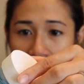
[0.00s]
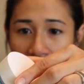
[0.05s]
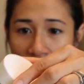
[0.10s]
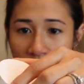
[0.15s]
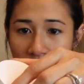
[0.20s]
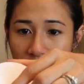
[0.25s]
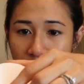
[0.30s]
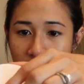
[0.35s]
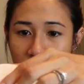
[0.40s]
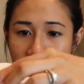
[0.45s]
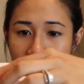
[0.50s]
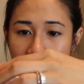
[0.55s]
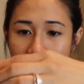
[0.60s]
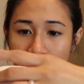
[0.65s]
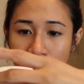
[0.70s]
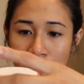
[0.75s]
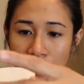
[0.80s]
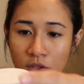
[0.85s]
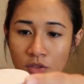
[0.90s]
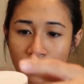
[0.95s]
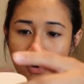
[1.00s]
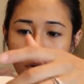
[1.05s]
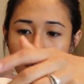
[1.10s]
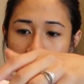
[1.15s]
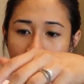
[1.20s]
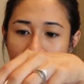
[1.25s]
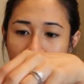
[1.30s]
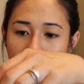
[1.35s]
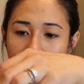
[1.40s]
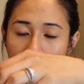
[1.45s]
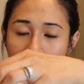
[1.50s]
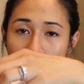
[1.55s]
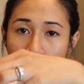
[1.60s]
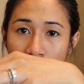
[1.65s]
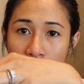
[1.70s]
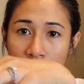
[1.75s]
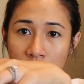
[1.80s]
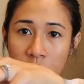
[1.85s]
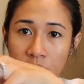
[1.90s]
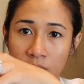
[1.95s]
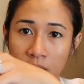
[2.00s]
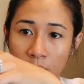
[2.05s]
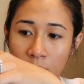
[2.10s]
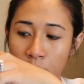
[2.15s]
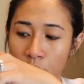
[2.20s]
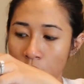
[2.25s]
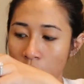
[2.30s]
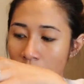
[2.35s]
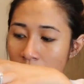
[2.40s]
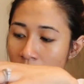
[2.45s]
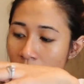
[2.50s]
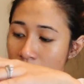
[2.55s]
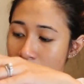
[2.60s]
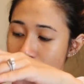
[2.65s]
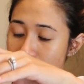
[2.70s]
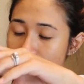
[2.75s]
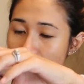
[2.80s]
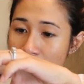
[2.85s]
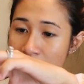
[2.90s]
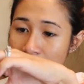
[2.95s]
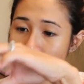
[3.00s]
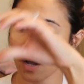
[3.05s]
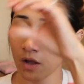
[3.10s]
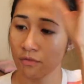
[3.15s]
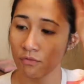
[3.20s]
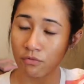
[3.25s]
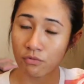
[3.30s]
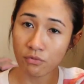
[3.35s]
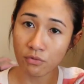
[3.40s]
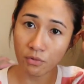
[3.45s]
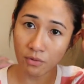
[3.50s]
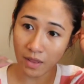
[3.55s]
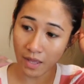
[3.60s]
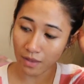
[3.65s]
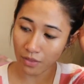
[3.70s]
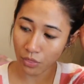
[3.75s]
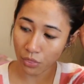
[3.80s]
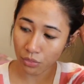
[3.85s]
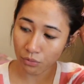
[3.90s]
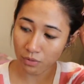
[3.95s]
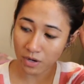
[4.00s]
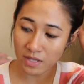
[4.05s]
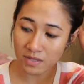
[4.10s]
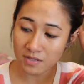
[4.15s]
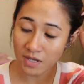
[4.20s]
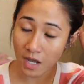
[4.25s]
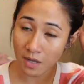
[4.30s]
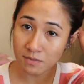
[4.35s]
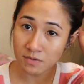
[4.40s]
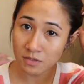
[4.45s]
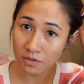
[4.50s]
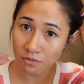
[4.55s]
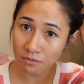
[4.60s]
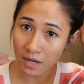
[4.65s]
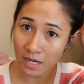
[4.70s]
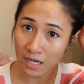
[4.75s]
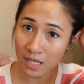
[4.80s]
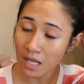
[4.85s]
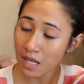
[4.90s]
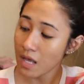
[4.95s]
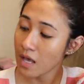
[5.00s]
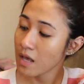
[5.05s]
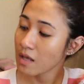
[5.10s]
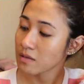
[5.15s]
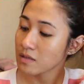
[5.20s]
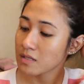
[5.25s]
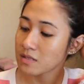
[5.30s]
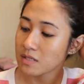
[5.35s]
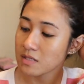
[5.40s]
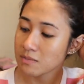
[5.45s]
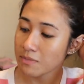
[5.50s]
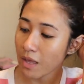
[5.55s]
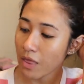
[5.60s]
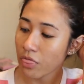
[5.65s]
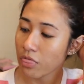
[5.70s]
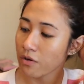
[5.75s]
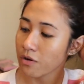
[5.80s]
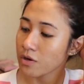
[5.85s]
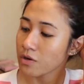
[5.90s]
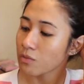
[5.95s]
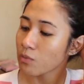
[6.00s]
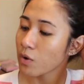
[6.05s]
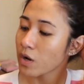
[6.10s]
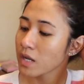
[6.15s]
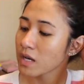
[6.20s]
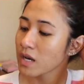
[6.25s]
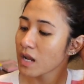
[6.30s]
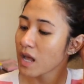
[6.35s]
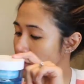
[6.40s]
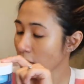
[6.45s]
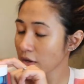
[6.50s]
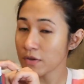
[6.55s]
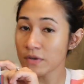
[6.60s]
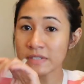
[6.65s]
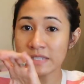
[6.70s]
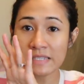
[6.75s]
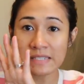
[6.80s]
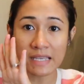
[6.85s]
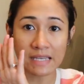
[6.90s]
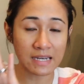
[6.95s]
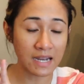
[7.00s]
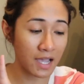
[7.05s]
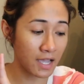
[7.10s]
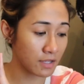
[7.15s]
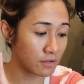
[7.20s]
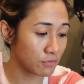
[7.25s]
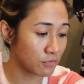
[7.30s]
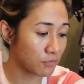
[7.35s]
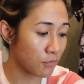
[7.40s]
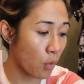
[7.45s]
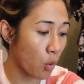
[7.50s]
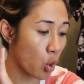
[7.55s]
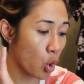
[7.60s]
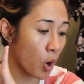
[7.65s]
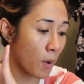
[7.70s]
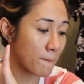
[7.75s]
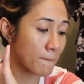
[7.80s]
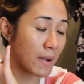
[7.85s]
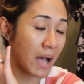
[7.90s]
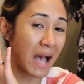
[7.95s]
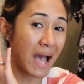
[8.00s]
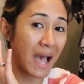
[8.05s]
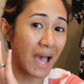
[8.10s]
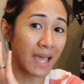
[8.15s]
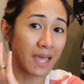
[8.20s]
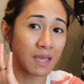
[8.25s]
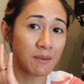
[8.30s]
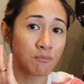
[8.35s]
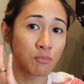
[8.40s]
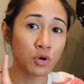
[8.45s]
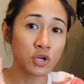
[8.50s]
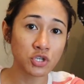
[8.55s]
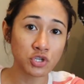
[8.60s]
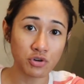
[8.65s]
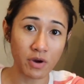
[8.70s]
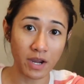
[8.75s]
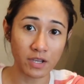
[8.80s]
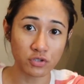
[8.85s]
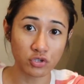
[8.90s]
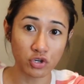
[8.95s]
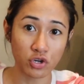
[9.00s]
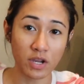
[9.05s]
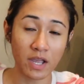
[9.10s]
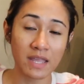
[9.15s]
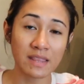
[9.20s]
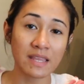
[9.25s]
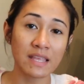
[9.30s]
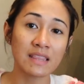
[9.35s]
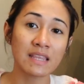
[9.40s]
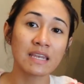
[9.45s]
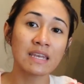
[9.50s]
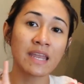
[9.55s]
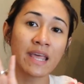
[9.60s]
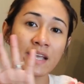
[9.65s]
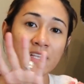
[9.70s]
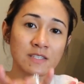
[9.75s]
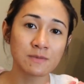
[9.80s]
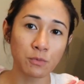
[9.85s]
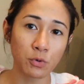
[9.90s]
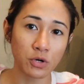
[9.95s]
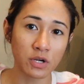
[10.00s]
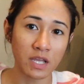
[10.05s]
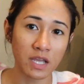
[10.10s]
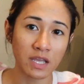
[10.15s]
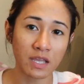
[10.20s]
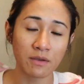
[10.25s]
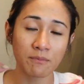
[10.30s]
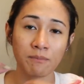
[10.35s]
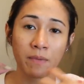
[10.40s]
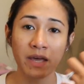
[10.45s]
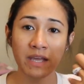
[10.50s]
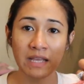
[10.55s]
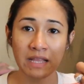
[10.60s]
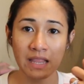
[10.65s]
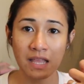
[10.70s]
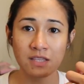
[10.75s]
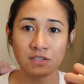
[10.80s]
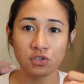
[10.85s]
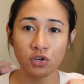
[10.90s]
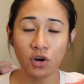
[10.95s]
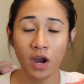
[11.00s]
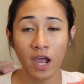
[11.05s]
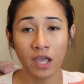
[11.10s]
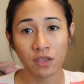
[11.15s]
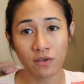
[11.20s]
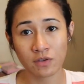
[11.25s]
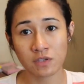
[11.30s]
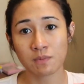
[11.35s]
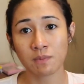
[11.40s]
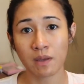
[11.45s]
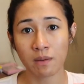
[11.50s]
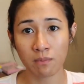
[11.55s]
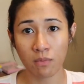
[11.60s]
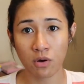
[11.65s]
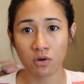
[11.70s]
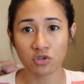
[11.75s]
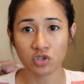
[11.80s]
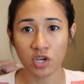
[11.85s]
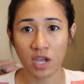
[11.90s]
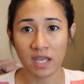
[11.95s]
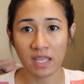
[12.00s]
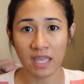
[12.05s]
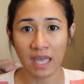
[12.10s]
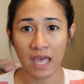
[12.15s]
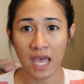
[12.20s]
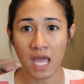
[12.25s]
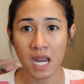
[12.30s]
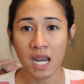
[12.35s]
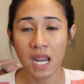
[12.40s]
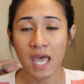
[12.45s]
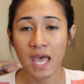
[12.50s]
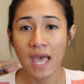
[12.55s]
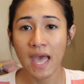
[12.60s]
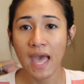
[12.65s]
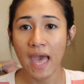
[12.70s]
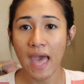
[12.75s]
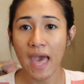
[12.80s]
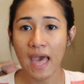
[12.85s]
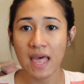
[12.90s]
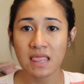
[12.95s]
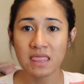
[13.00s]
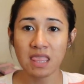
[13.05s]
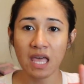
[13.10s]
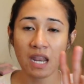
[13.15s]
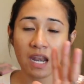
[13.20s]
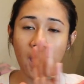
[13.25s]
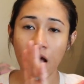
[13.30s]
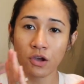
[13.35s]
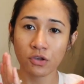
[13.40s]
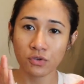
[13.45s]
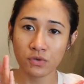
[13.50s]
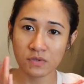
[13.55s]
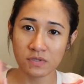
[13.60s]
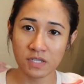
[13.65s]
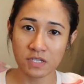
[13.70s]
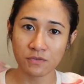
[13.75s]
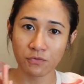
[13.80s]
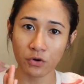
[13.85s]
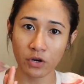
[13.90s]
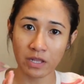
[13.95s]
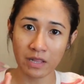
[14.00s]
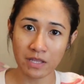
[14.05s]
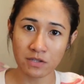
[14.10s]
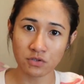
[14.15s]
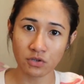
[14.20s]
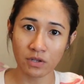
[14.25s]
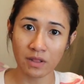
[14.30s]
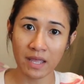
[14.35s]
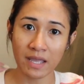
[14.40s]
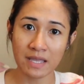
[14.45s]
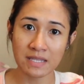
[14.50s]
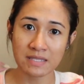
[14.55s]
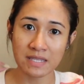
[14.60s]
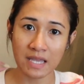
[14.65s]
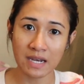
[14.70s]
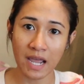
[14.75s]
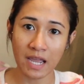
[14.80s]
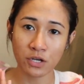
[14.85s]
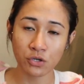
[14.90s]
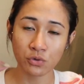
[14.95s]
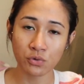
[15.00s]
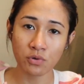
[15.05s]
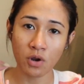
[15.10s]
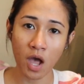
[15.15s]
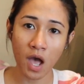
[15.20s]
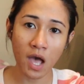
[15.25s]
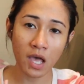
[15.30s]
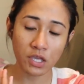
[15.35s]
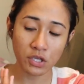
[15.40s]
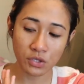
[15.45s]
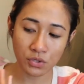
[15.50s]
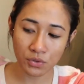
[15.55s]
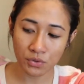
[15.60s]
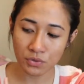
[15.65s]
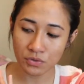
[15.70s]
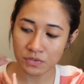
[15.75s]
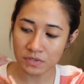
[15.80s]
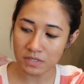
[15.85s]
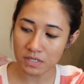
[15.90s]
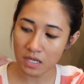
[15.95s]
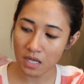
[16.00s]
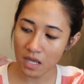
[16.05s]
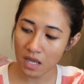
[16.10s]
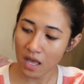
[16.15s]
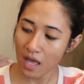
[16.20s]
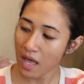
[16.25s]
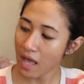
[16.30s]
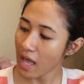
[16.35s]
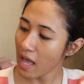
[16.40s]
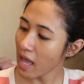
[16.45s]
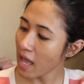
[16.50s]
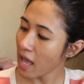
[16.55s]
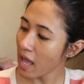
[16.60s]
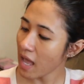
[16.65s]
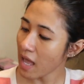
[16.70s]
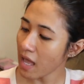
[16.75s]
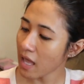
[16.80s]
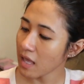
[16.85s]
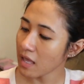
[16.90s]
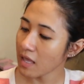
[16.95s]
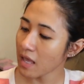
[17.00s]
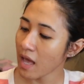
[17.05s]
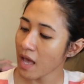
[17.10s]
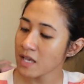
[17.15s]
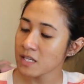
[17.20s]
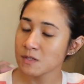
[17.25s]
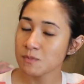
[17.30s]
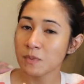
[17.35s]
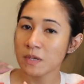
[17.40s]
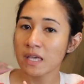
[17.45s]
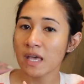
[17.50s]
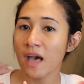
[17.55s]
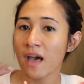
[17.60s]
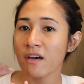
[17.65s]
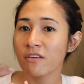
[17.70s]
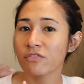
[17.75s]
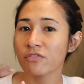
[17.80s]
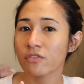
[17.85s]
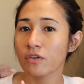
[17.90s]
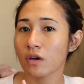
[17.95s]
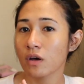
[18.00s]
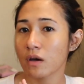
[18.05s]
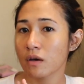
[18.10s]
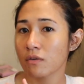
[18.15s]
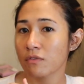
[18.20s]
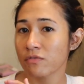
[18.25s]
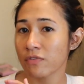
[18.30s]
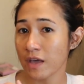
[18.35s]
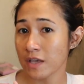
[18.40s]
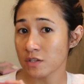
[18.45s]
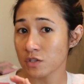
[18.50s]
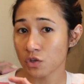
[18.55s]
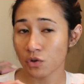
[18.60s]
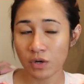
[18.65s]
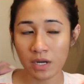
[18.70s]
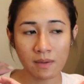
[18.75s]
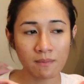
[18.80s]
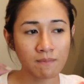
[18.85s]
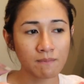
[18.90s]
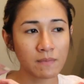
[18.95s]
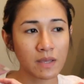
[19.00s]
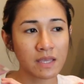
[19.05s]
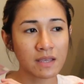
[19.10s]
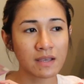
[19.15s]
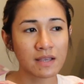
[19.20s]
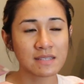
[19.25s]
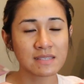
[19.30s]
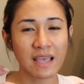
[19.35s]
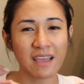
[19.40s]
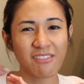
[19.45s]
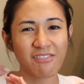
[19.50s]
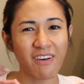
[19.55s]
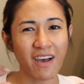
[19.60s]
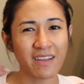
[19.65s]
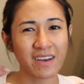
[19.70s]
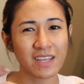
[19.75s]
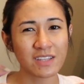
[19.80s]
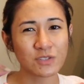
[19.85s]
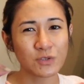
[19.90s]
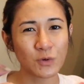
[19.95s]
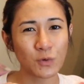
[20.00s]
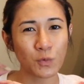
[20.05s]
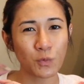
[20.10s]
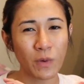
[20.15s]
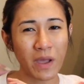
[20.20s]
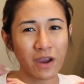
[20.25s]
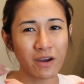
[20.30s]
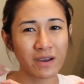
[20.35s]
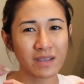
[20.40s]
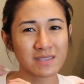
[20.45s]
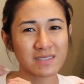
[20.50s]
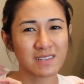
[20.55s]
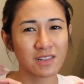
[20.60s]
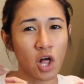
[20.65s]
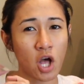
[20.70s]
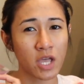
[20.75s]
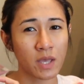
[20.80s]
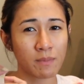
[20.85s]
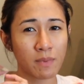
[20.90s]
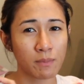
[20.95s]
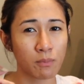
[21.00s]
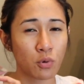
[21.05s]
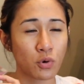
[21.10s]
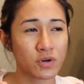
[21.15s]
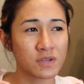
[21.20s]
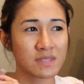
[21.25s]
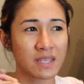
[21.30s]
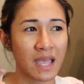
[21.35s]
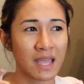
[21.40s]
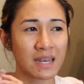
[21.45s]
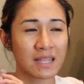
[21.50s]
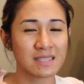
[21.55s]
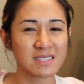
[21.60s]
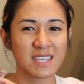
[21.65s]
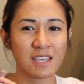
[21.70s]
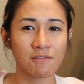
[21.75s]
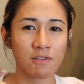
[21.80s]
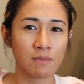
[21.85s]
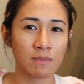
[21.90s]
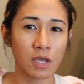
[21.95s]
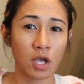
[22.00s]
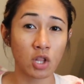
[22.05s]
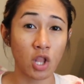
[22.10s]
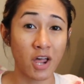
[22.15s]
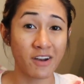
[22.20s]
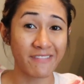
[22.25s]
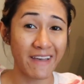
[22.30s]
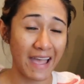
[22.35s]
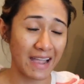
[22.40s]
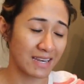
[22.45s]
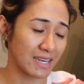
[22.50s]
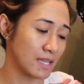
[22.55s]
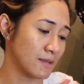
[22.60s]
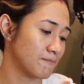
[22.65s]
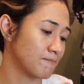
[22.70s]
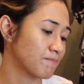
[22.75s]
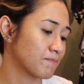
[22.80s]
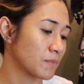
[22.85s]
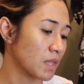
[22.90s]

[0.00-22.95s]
And this is another of my holy grail product. I've gone through like 3 tubs already. This is my 3rd one. So I use this at night for my moisturizer. And then the next morning, my cleanser, I use my Boscia again. And then I'll use this for cleanser. Like I said, I do not use a SPF face cream because I found it to where it's clogging my pores and it's giving me a lot of acne.